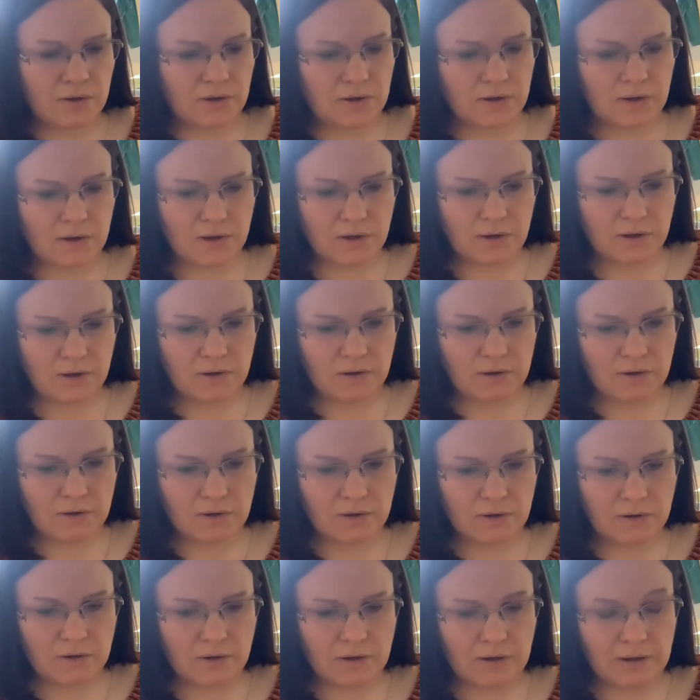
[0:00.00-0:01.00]

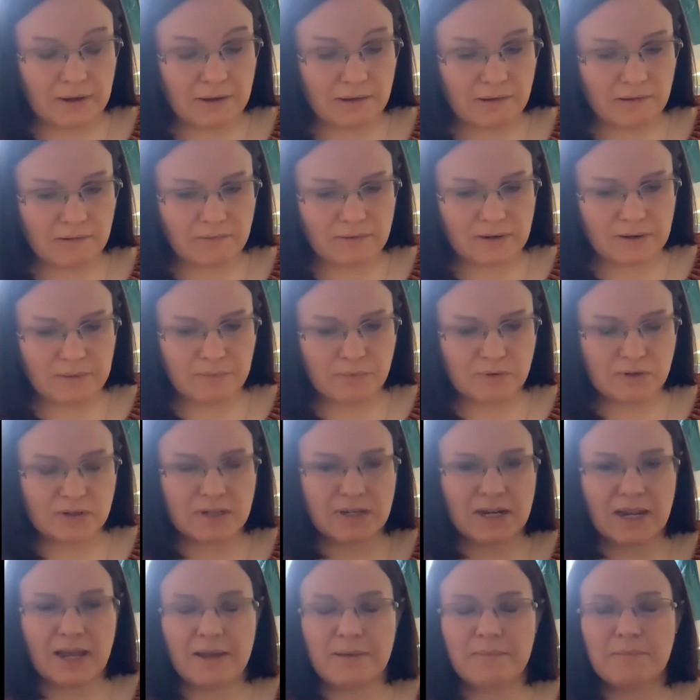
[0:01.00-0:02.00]
I can't remember his
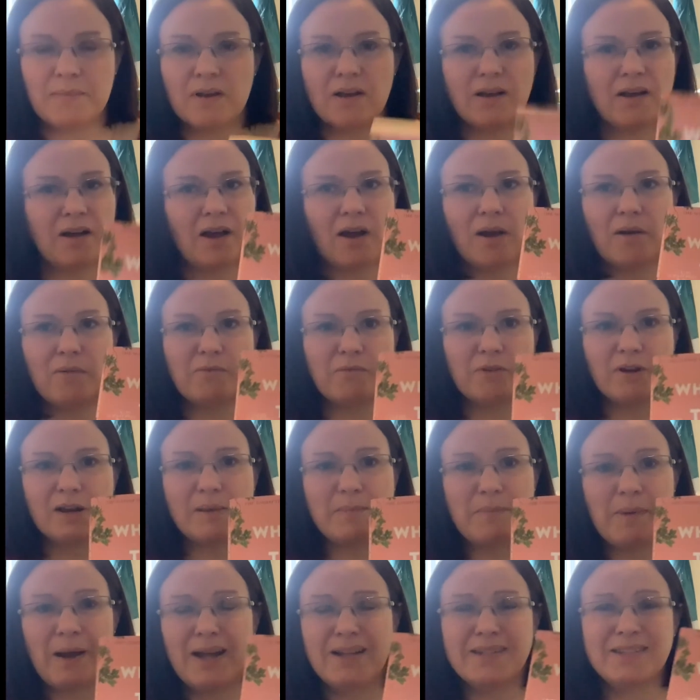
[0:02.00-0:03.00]
name. I'm really
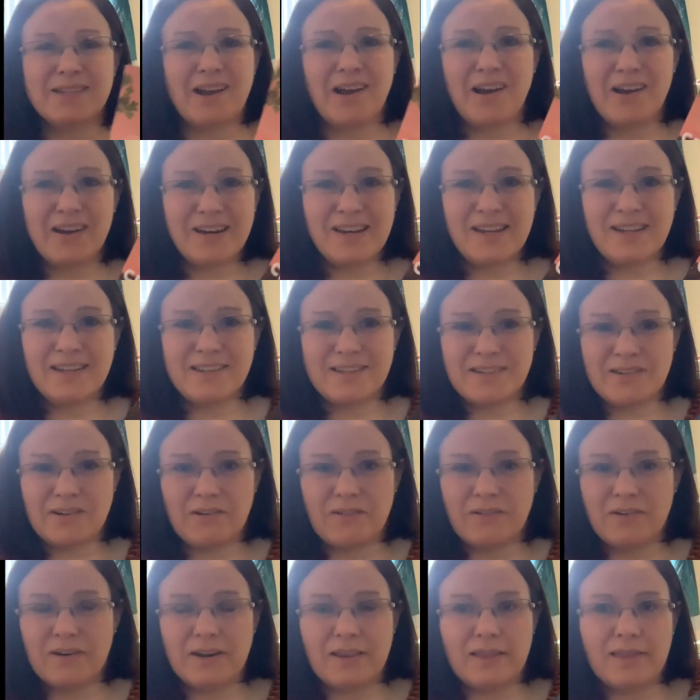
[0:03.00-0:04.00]
bad. I need to start
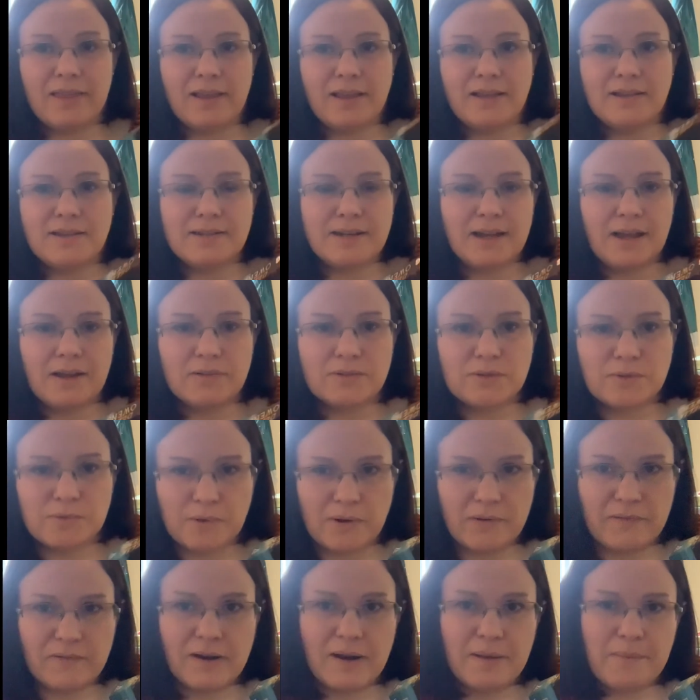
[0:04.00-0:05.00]
writing things down so I
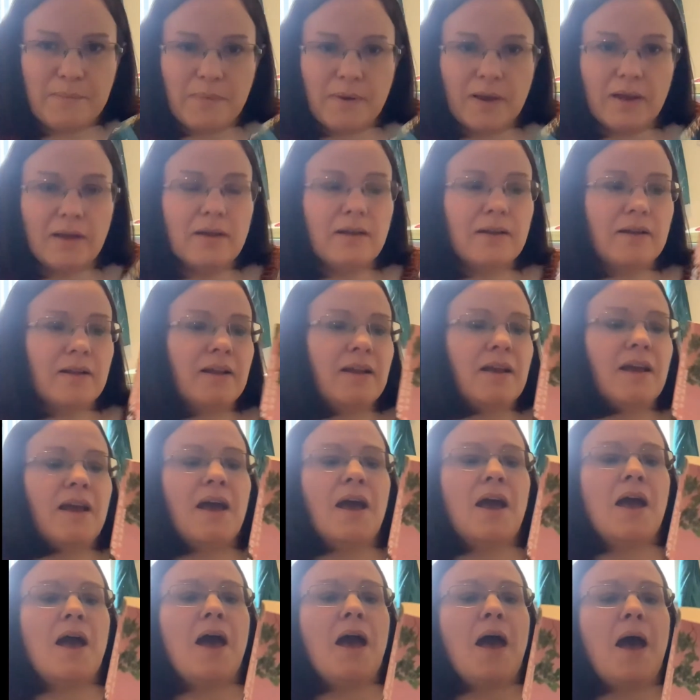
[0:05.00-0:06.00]
remember.
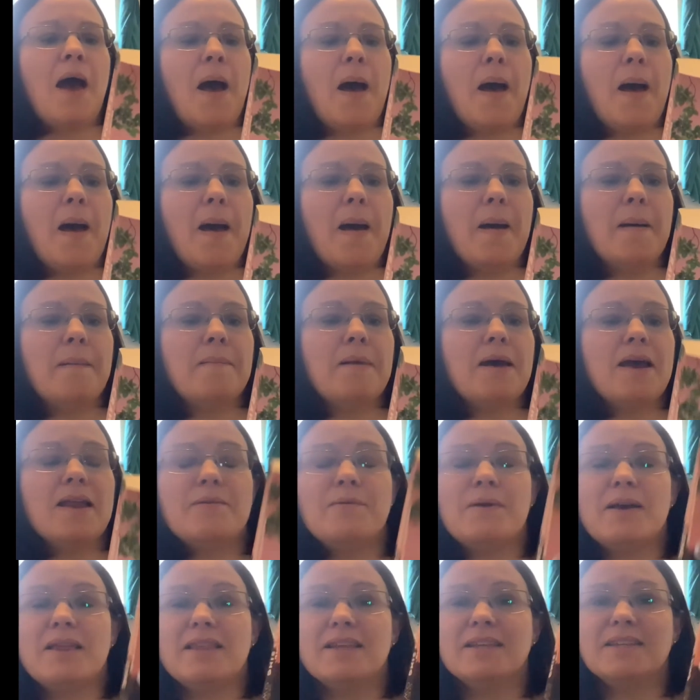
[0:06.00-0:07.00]

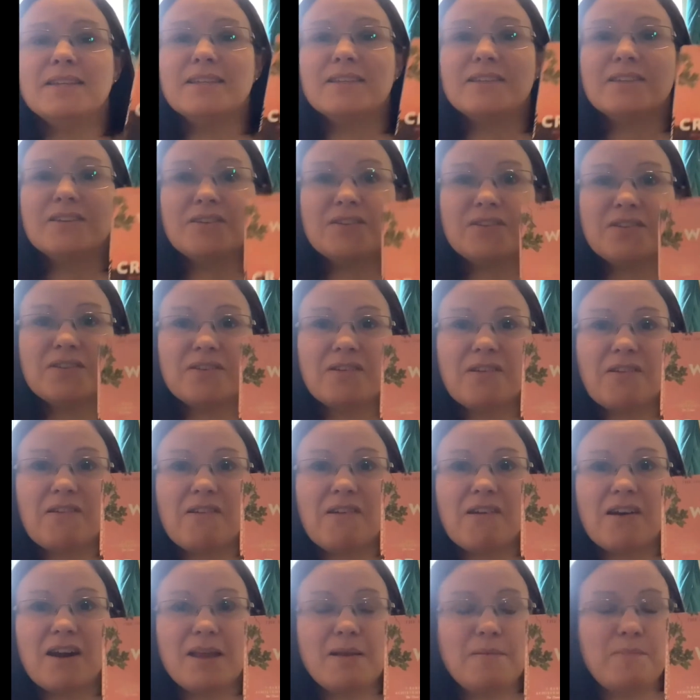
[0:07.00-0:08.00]
Anyway, this is another
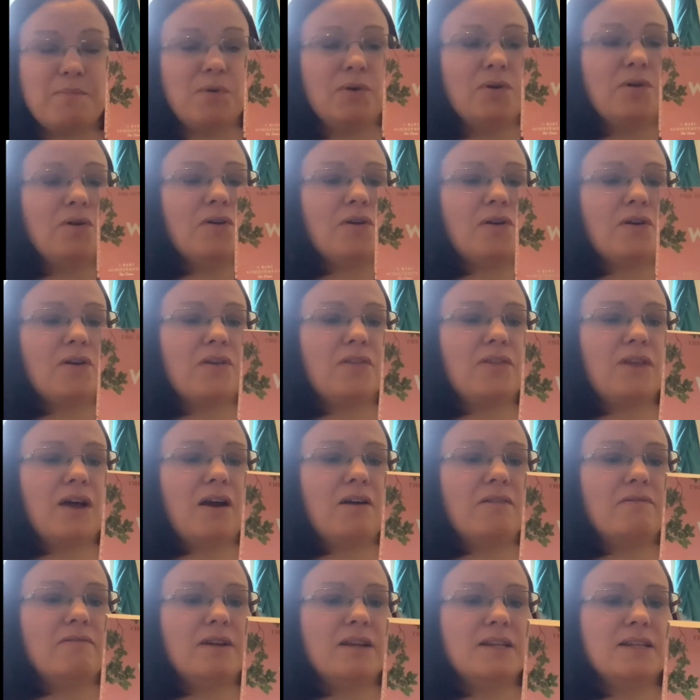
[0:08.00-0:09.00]
great book that
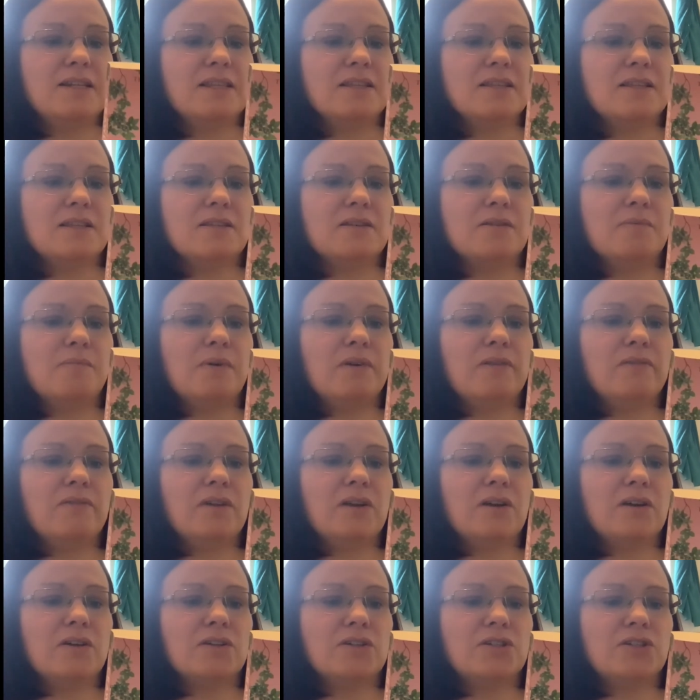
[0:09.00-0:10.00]
I read in the summer of
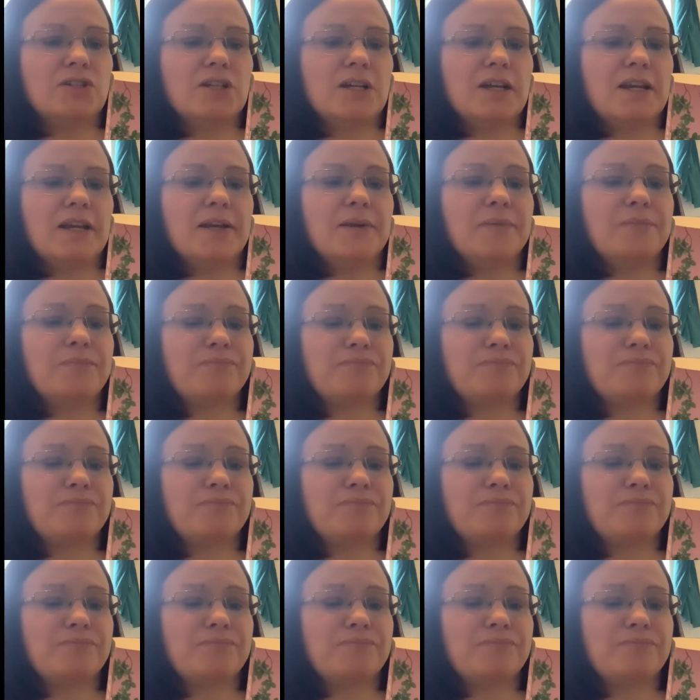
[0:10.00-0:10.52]
last year.